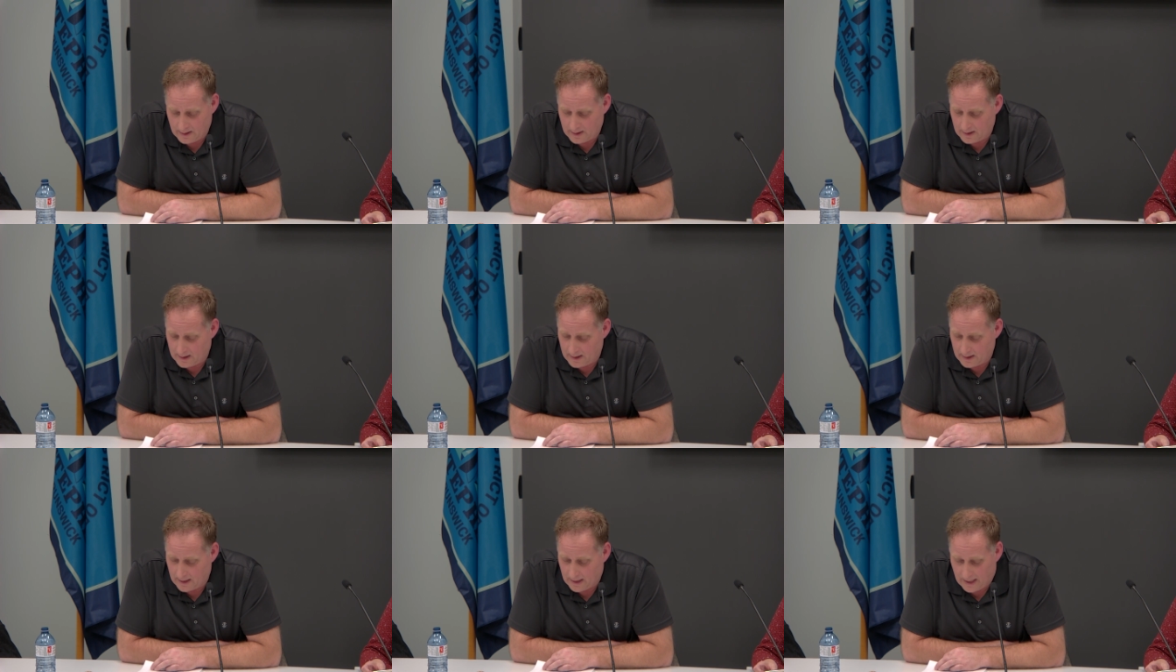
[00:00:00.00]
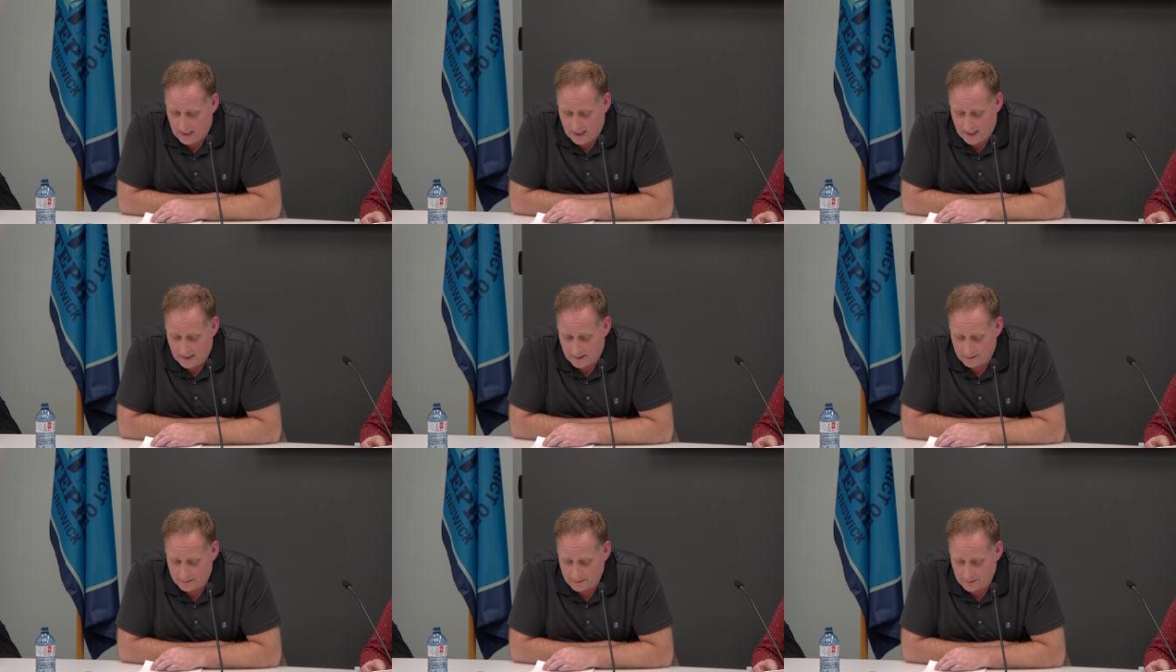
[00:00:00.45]

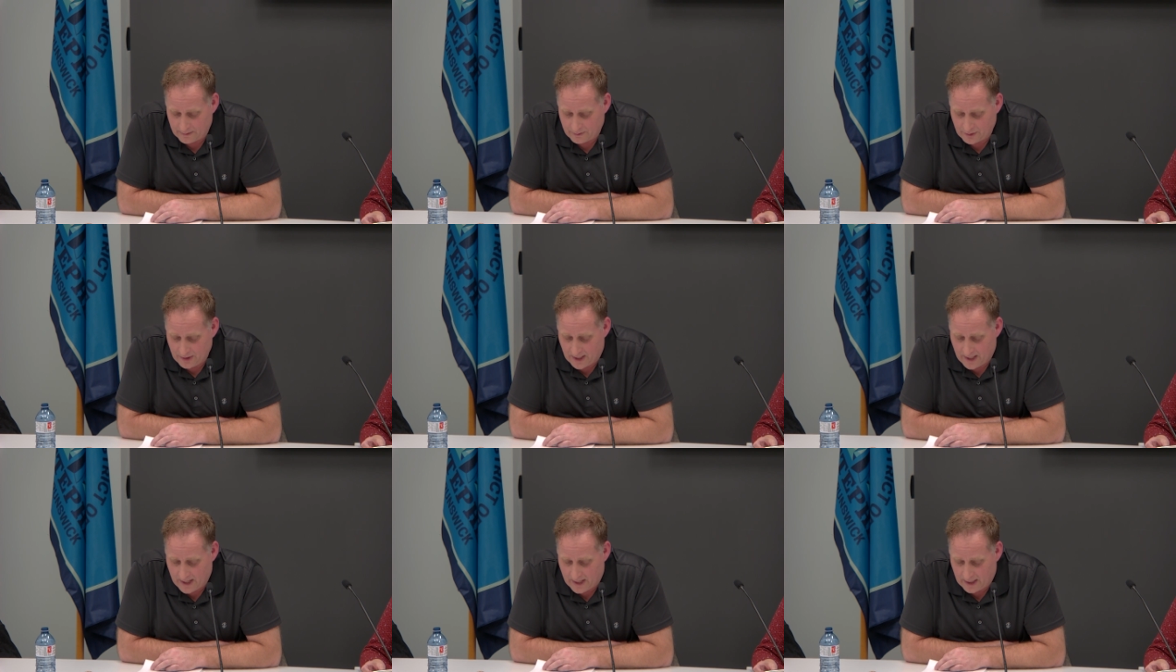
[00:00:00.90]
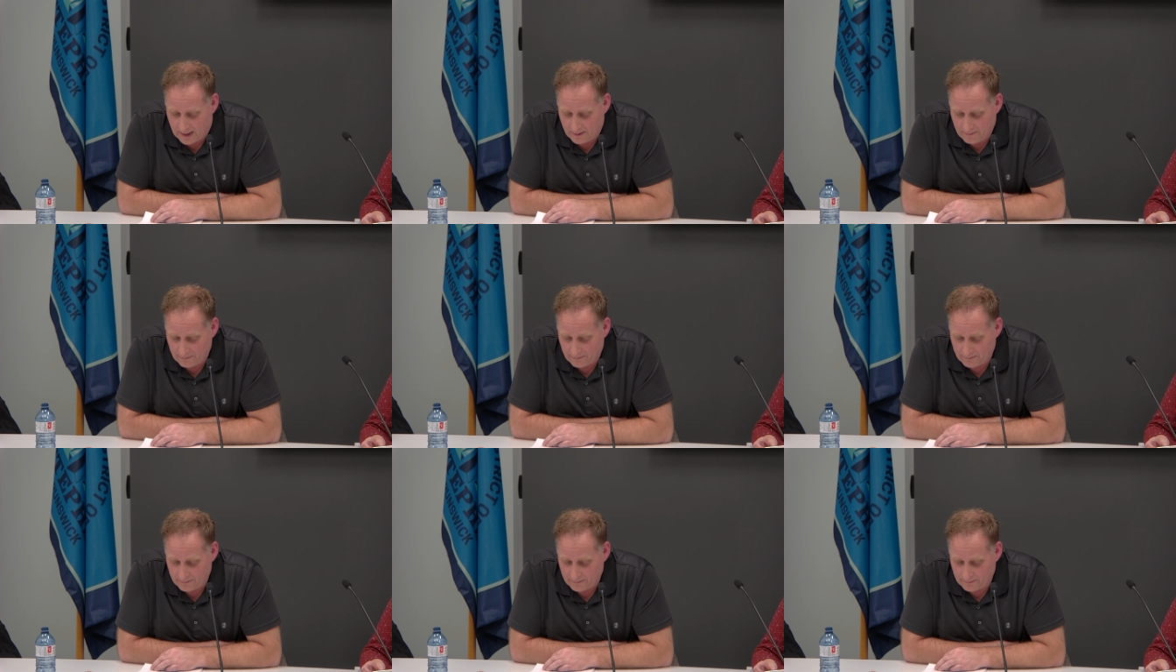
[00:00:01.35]
And J,
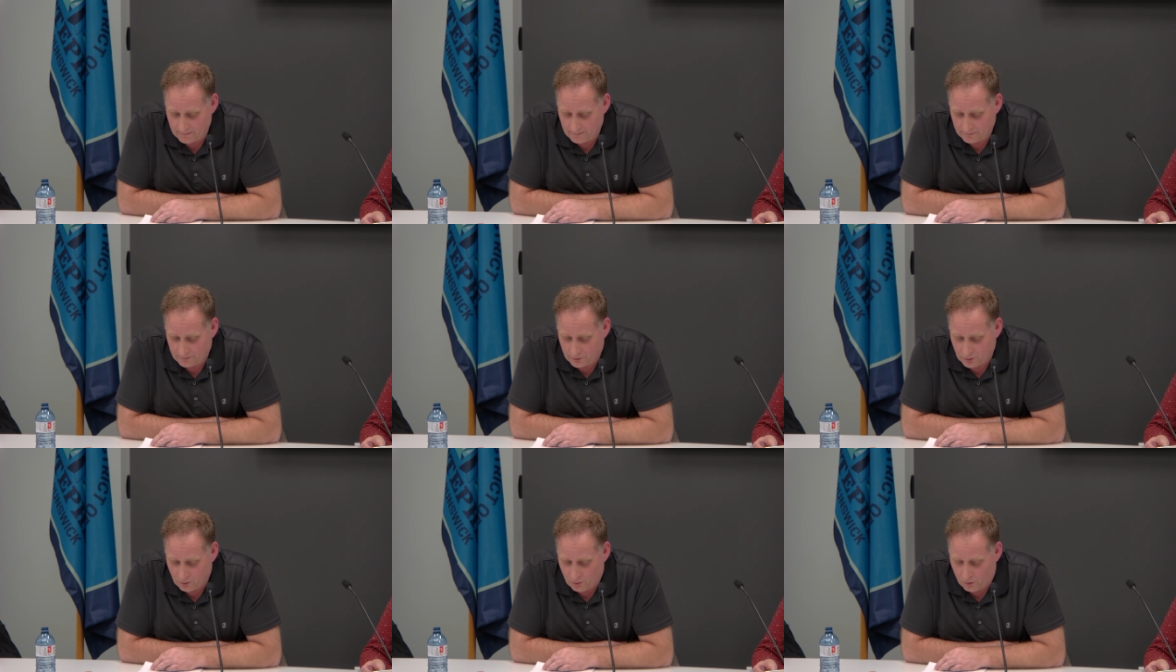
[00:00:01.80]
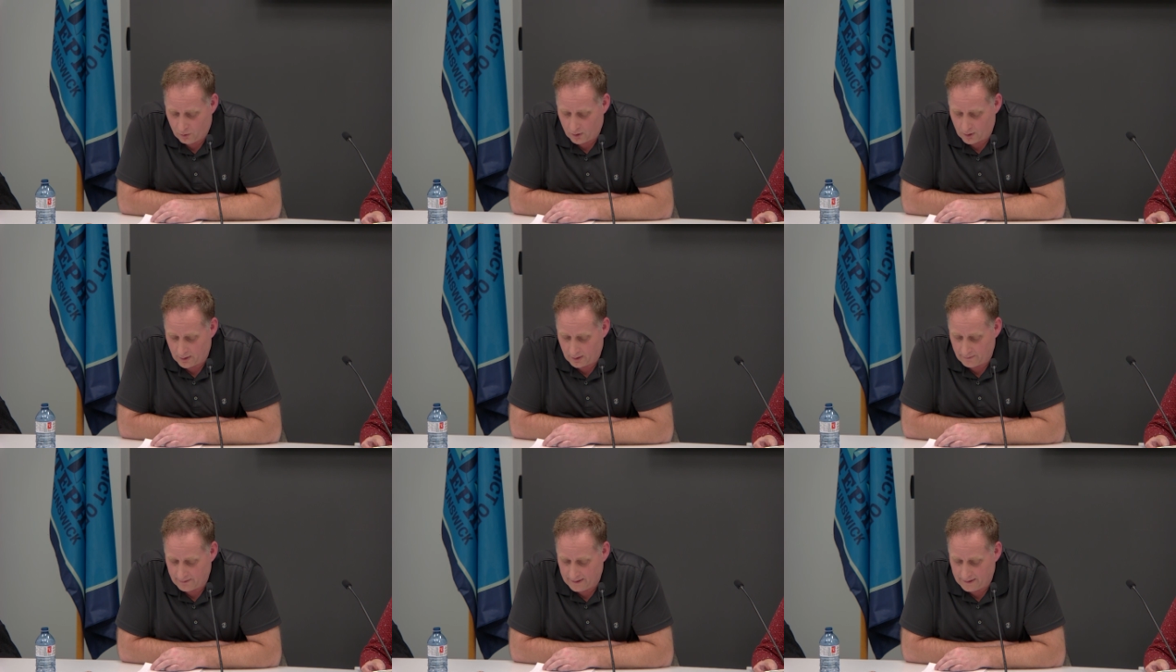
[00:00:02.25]
to
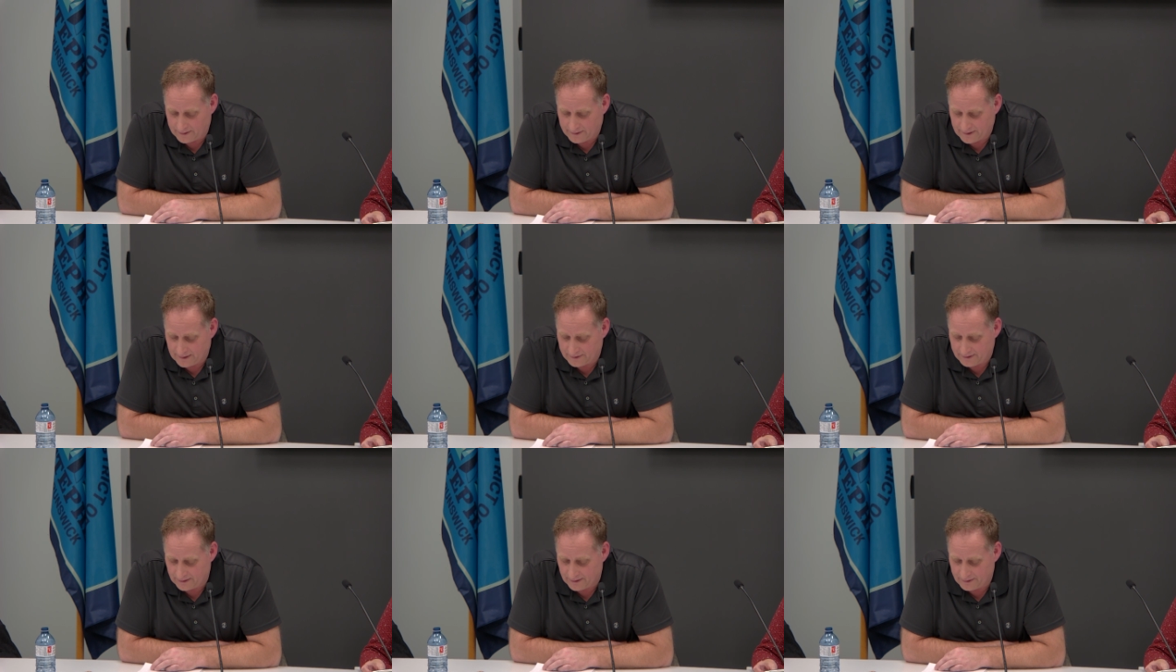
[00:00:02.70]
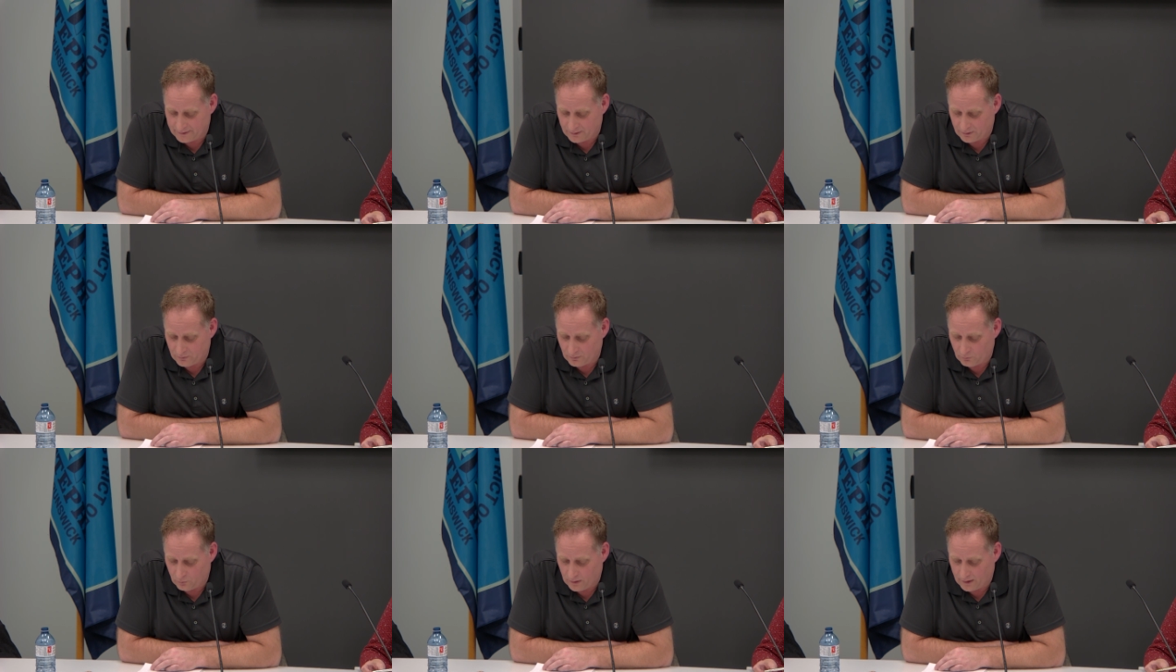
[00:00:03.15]
order the assistance
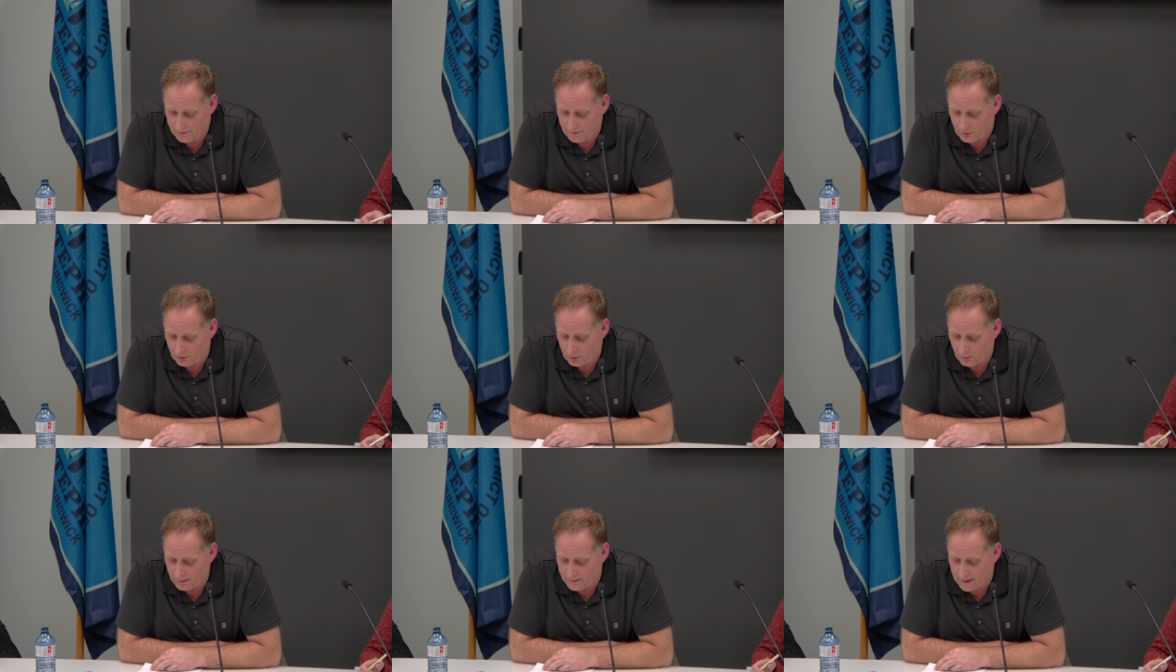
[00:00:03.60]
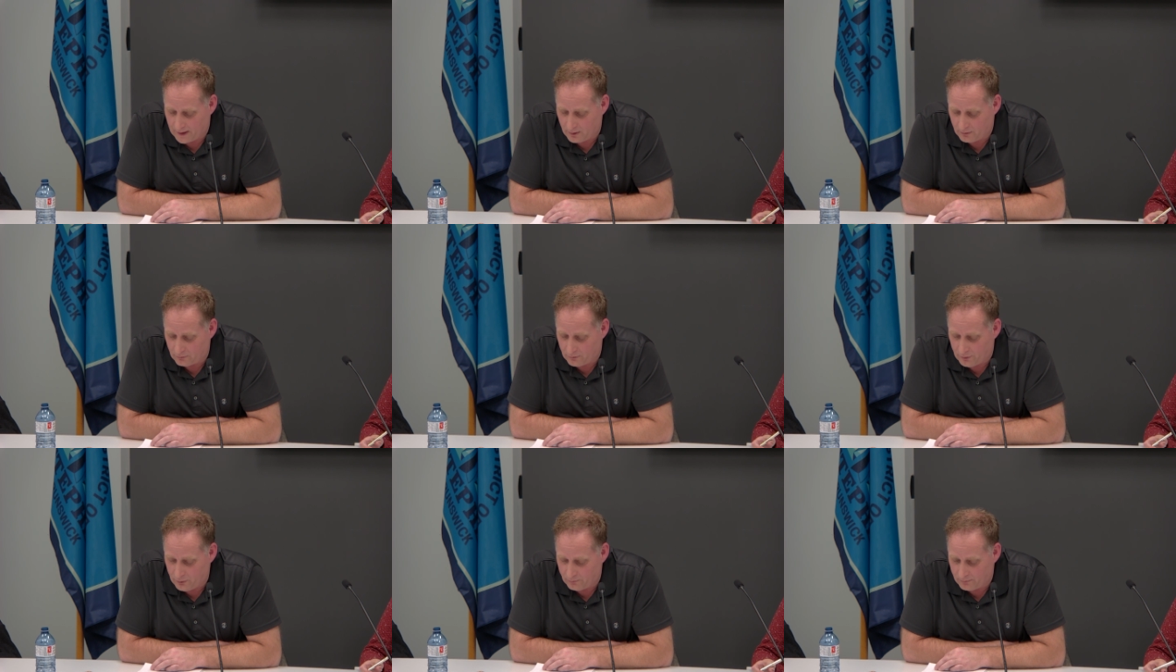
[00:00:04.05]
with or without
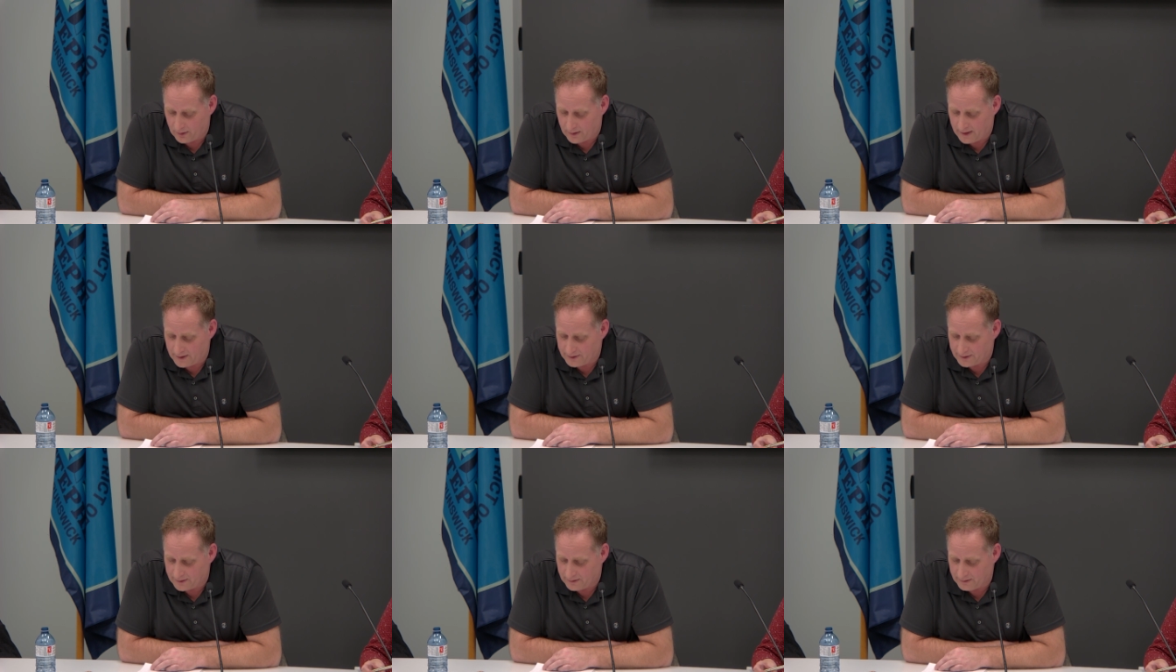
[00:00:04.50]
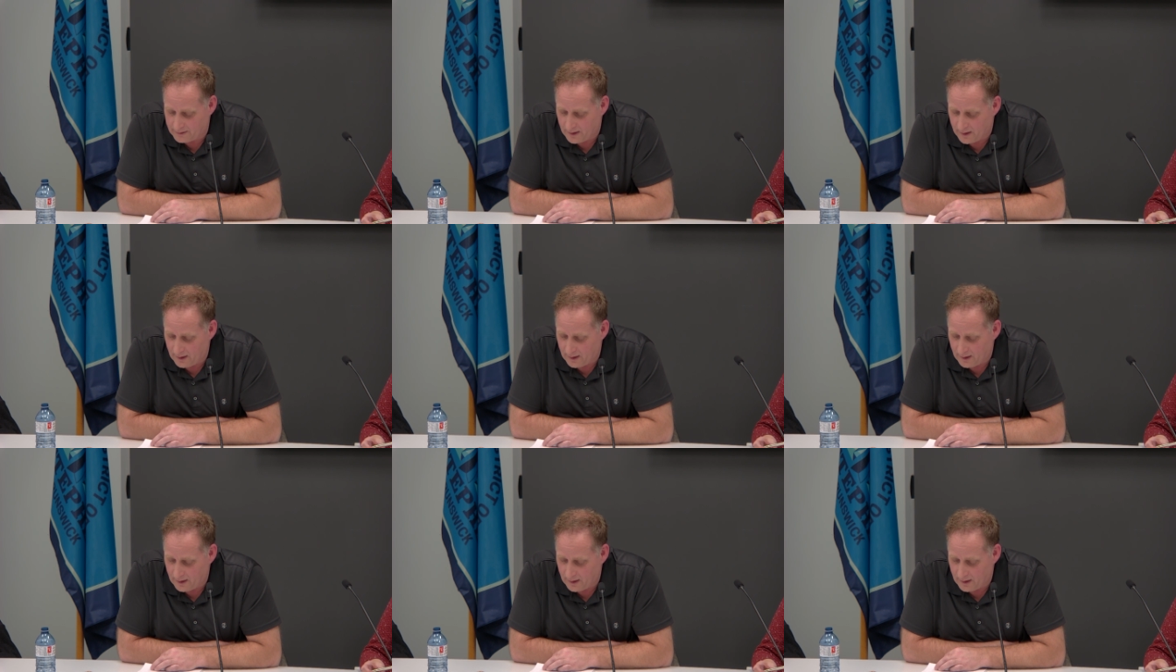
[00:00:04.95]
remuneration